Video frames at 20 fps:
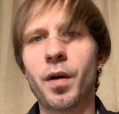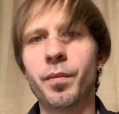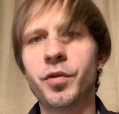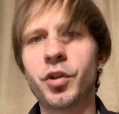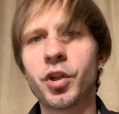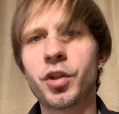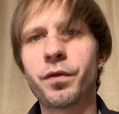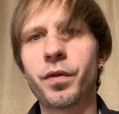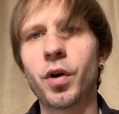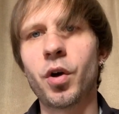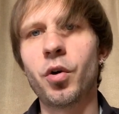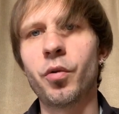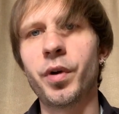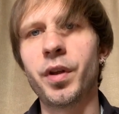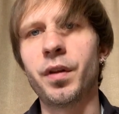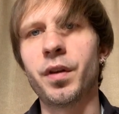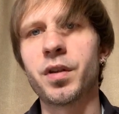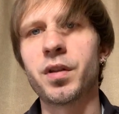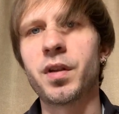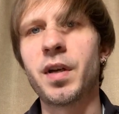just for
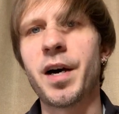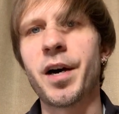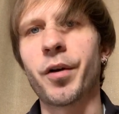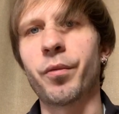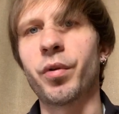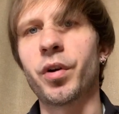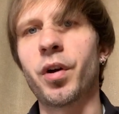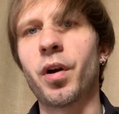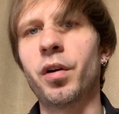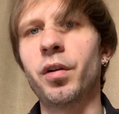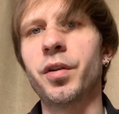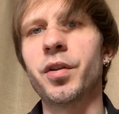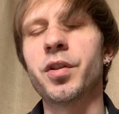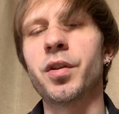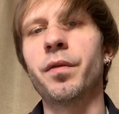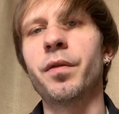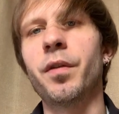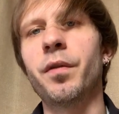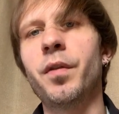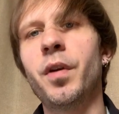owning the stock, regardless
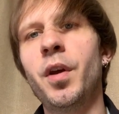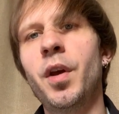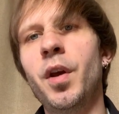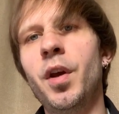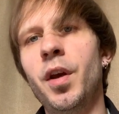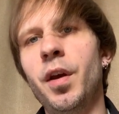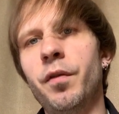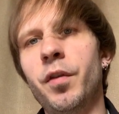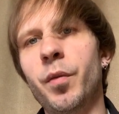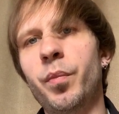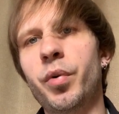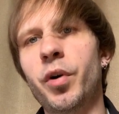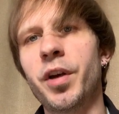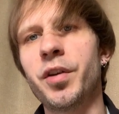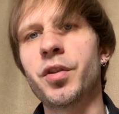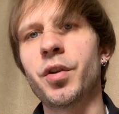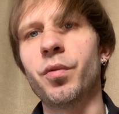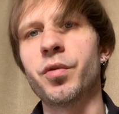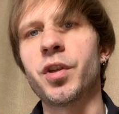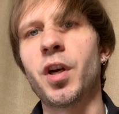if the
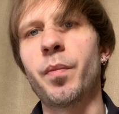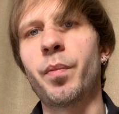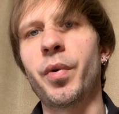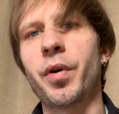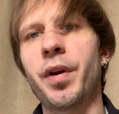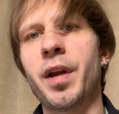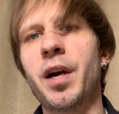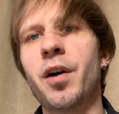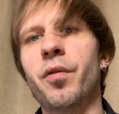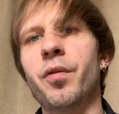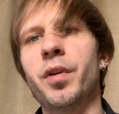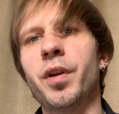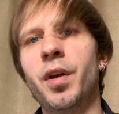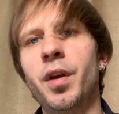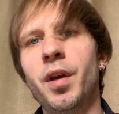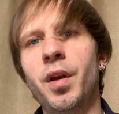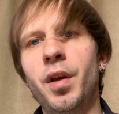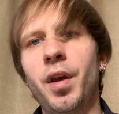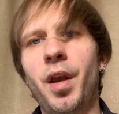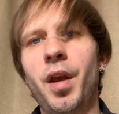price goes up or down.
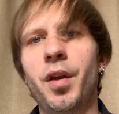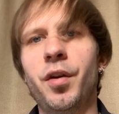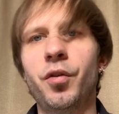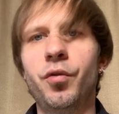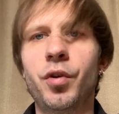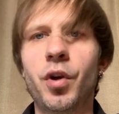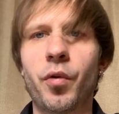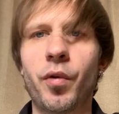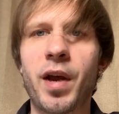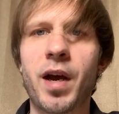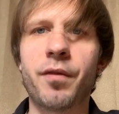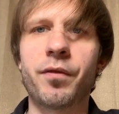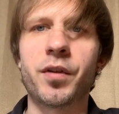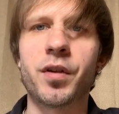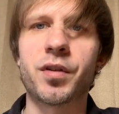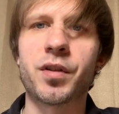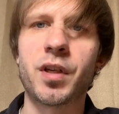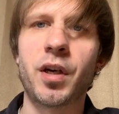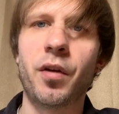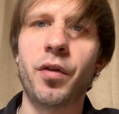And you don't have to
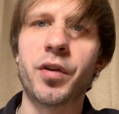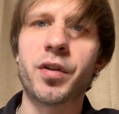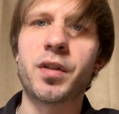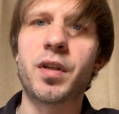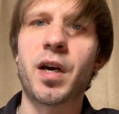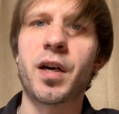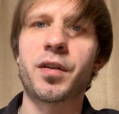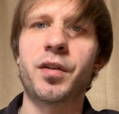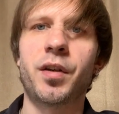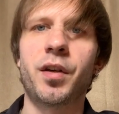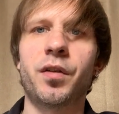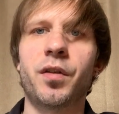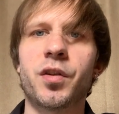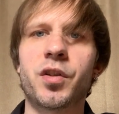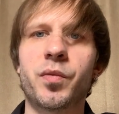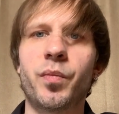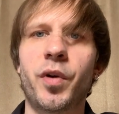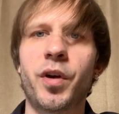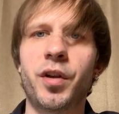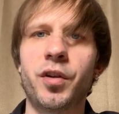sell the stock to get
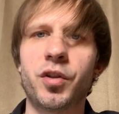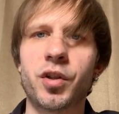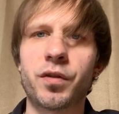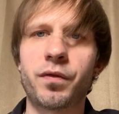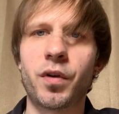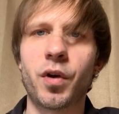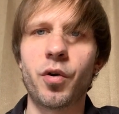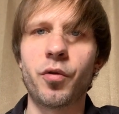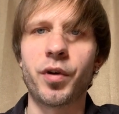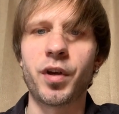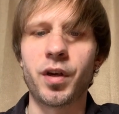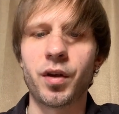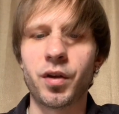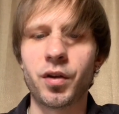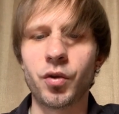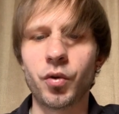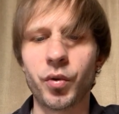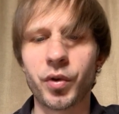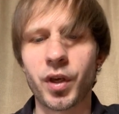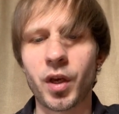this money. Just for owning it,
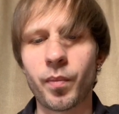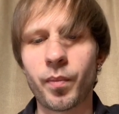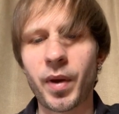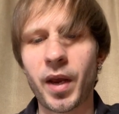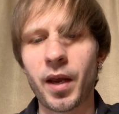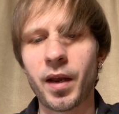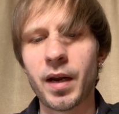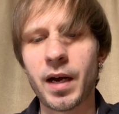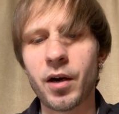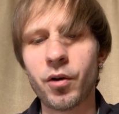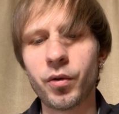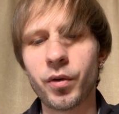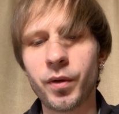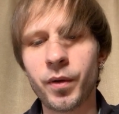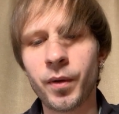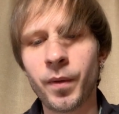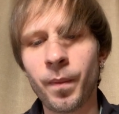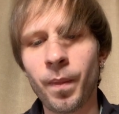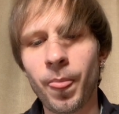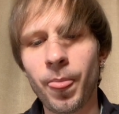you'll get paid out.
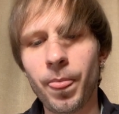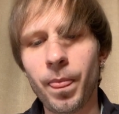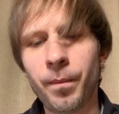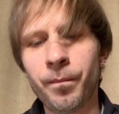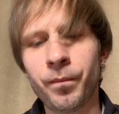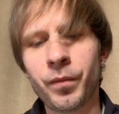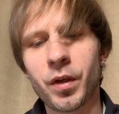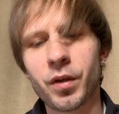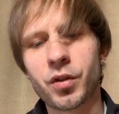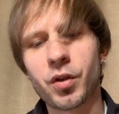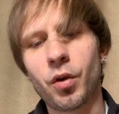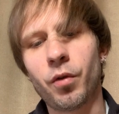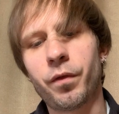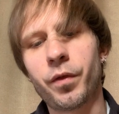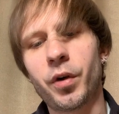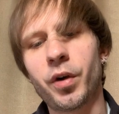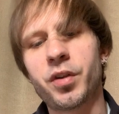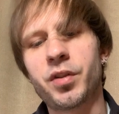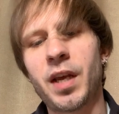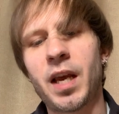So
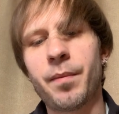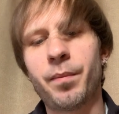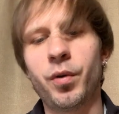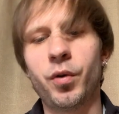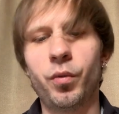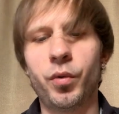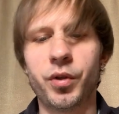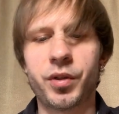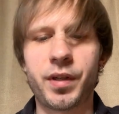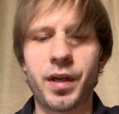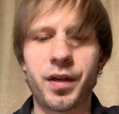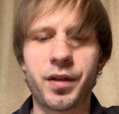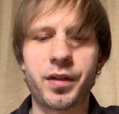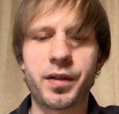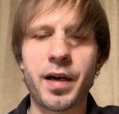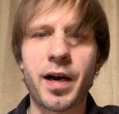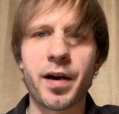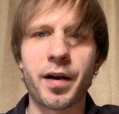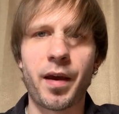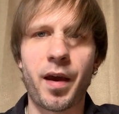for example, we'll say
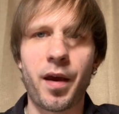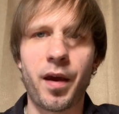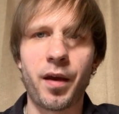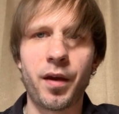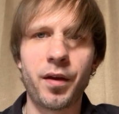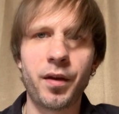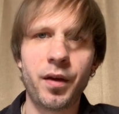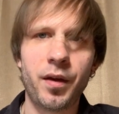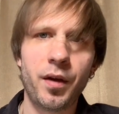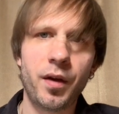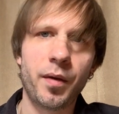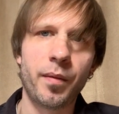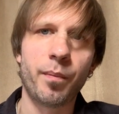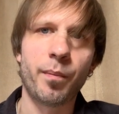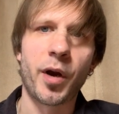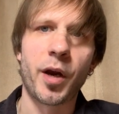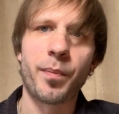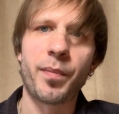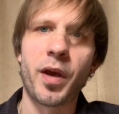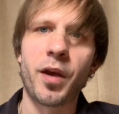stock A
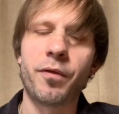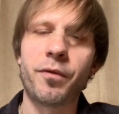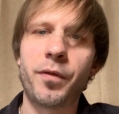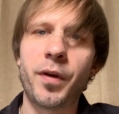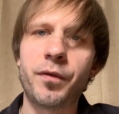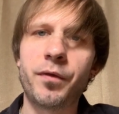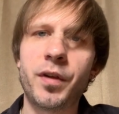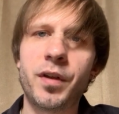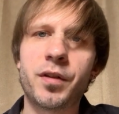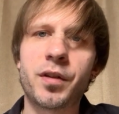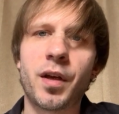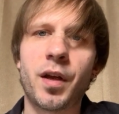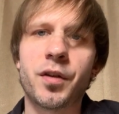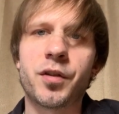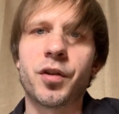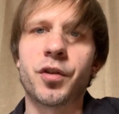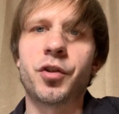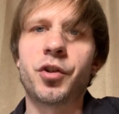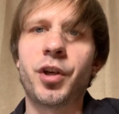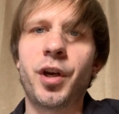might pay 50
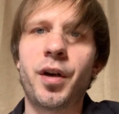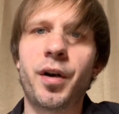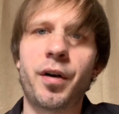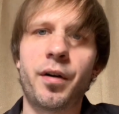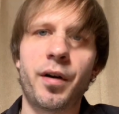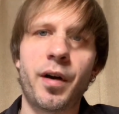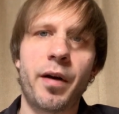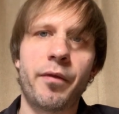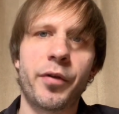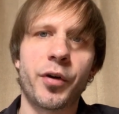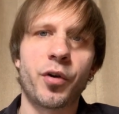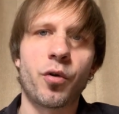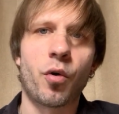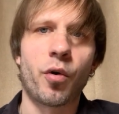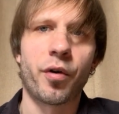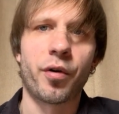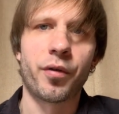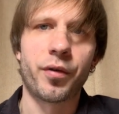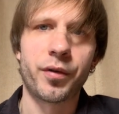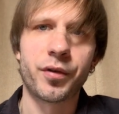cents a share every
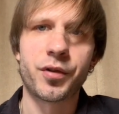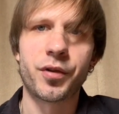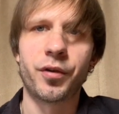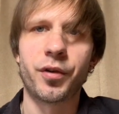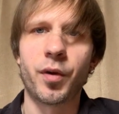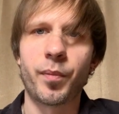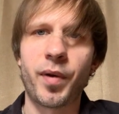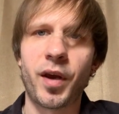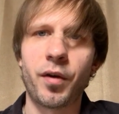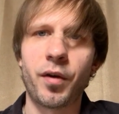quarter, so you'll get